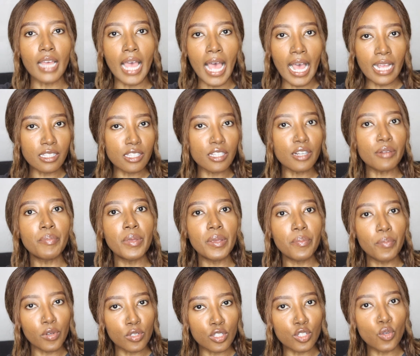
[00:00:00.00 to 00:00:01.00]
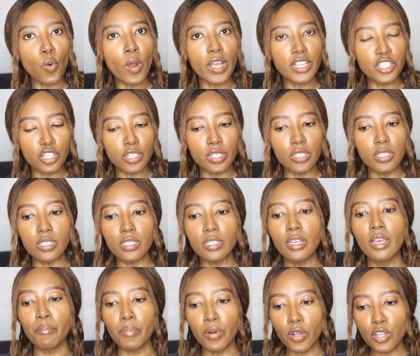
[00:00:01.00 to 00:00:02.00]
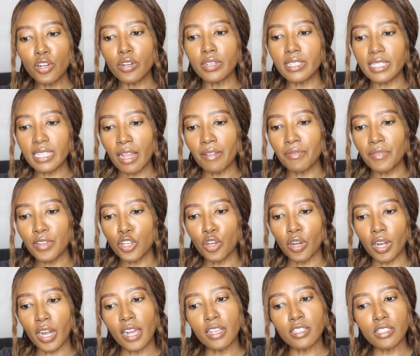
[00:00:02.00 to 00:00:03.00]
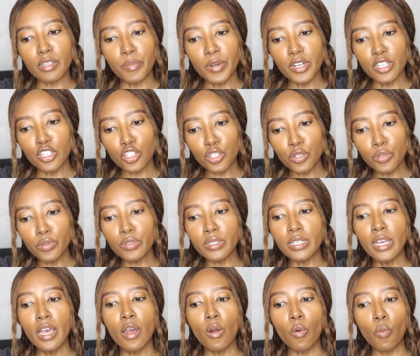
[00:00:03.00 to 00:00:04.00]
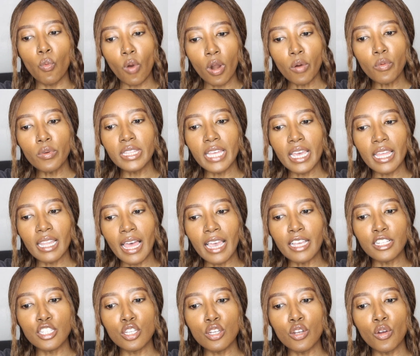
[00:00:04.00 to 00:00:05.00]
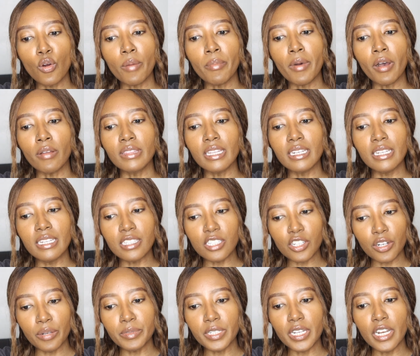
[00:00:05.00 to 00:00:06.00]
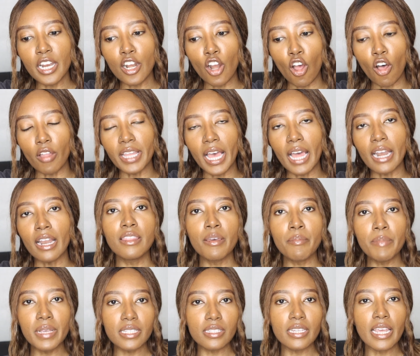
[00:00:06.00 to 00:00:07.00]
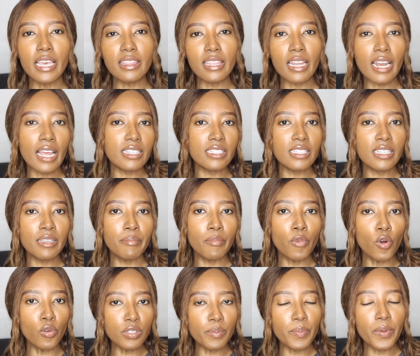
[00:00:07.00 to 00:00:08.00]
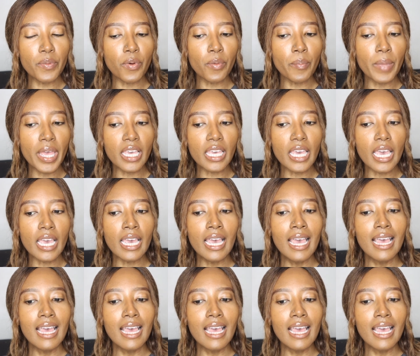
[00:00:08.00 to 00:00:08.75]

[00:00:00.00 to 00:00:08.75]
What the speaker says: Answer people's questions. Put yourself in your customer's shoes. What would they like to know about the description and all that? The mistake that I see most people making